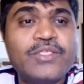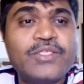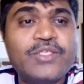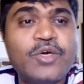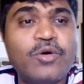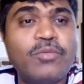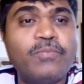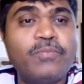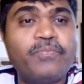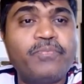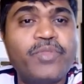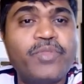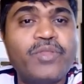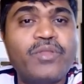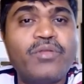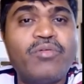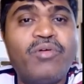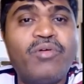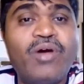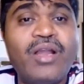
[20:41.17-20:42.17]
So
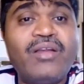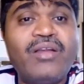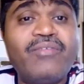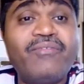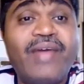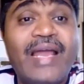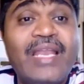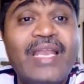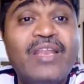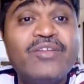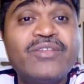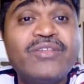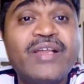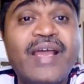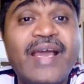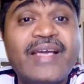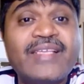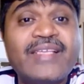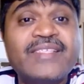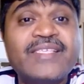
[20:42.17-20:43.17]
what values
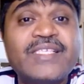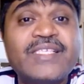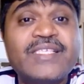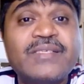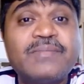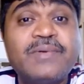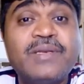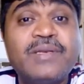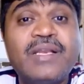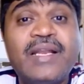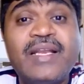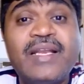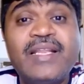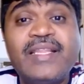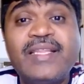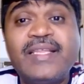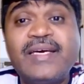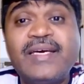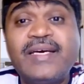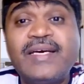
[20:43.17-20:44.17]
are accessible
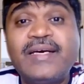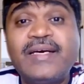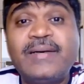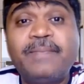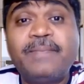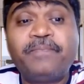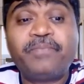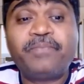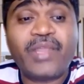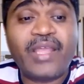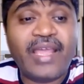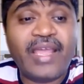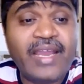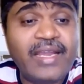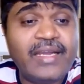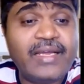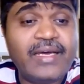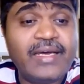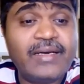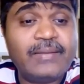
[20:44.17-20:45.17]
at the
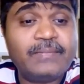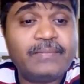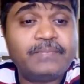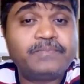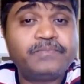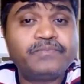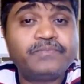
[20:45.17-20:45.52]
end?